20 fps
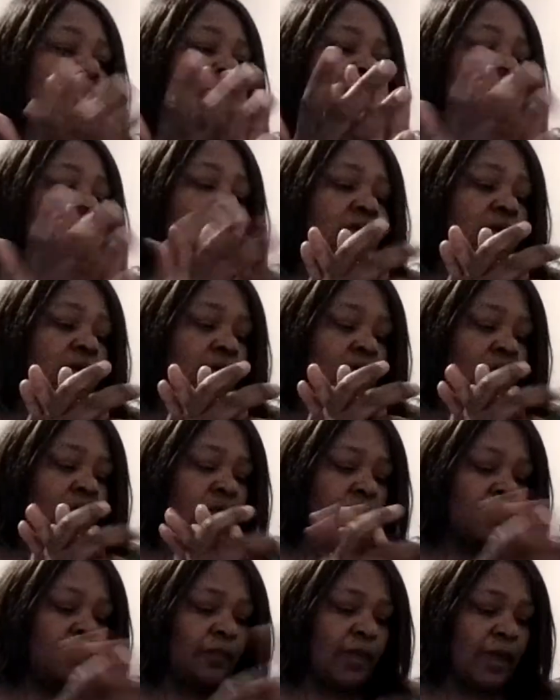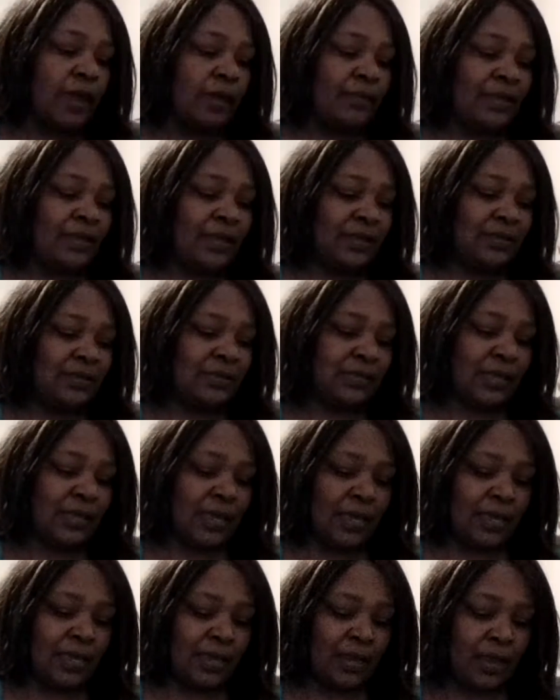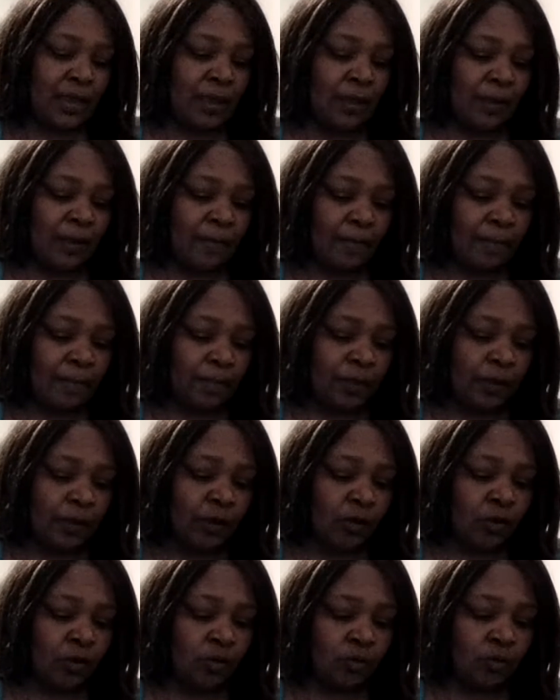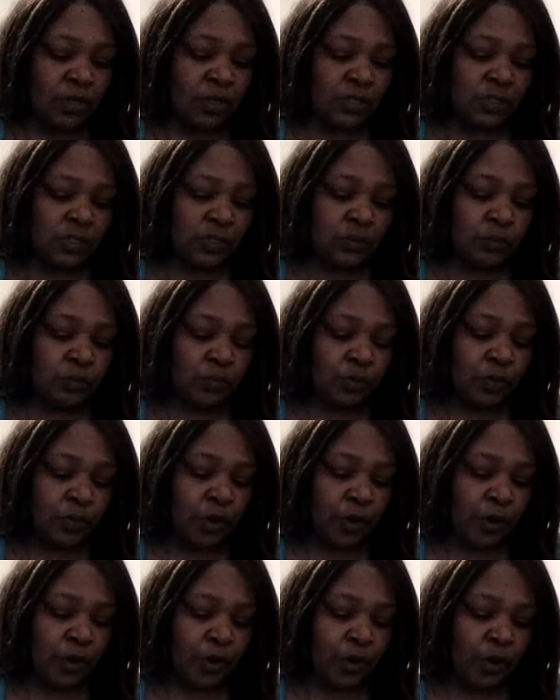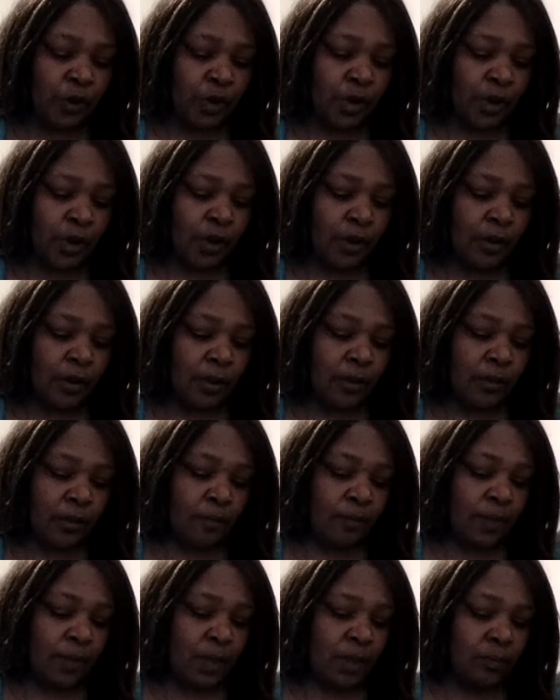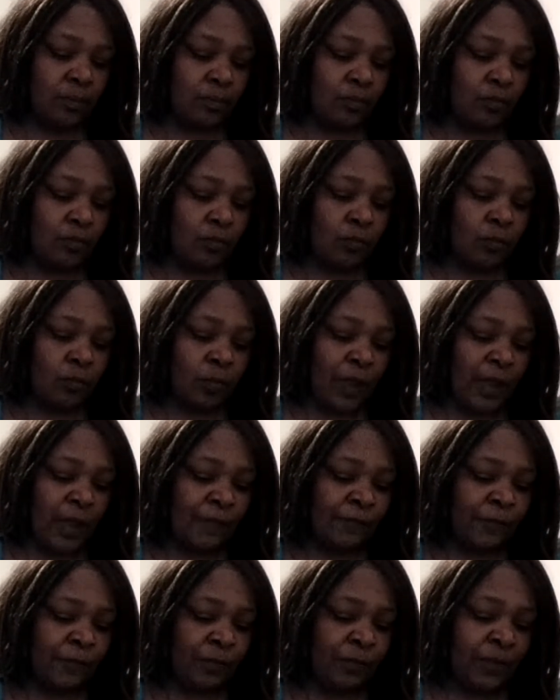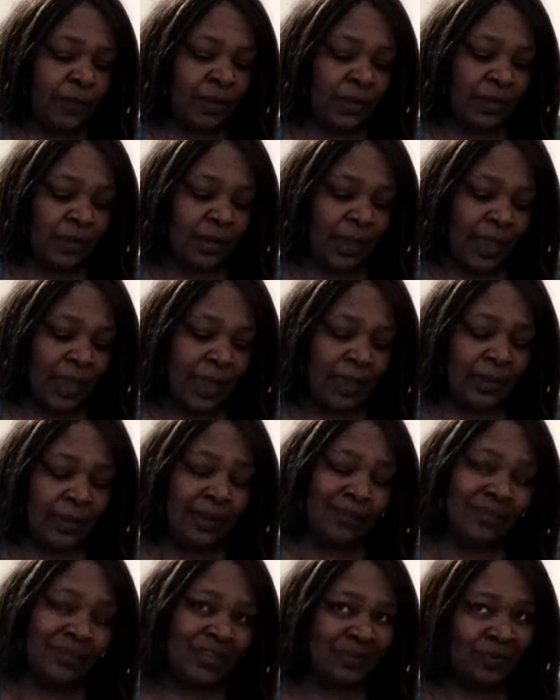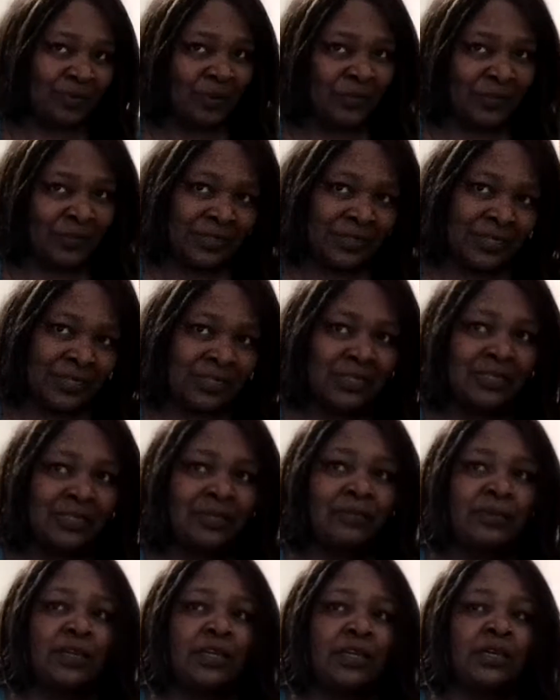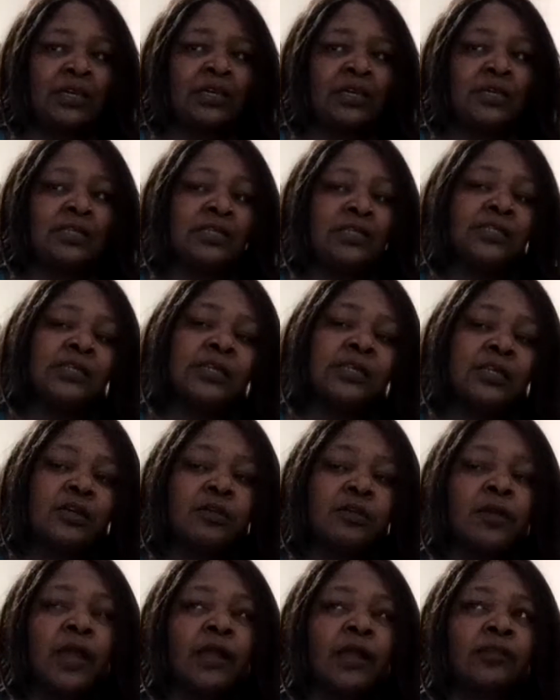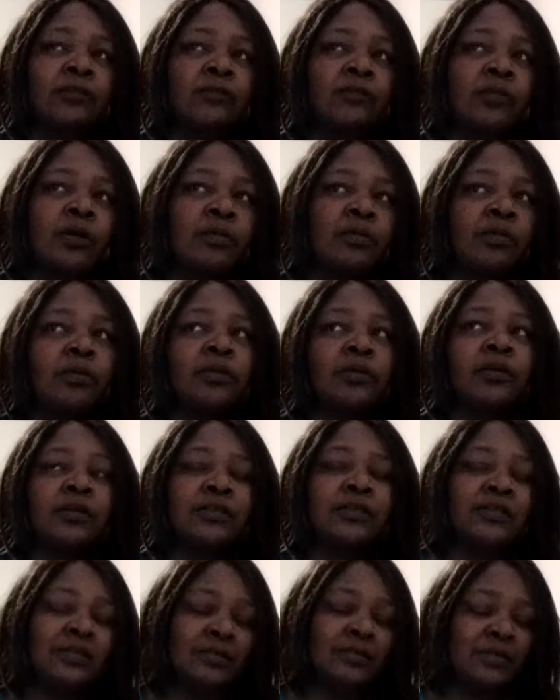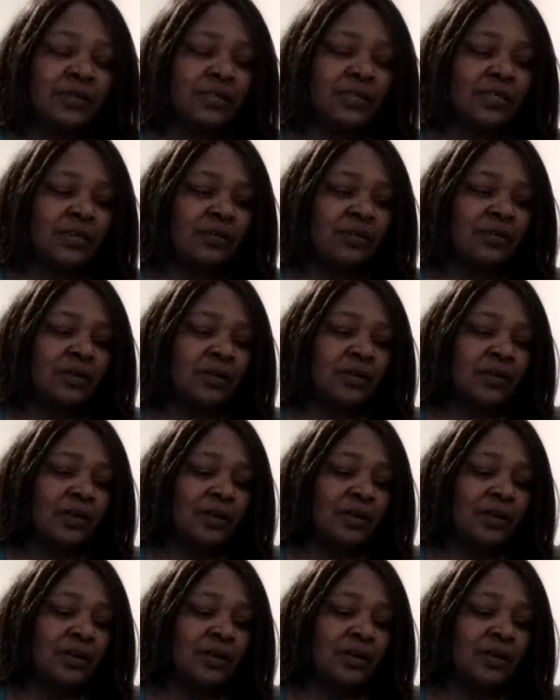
So that being said, the goal was to root her, but after reading that, that made perfect sense to me because it's going to crack the rubber, etc., etc.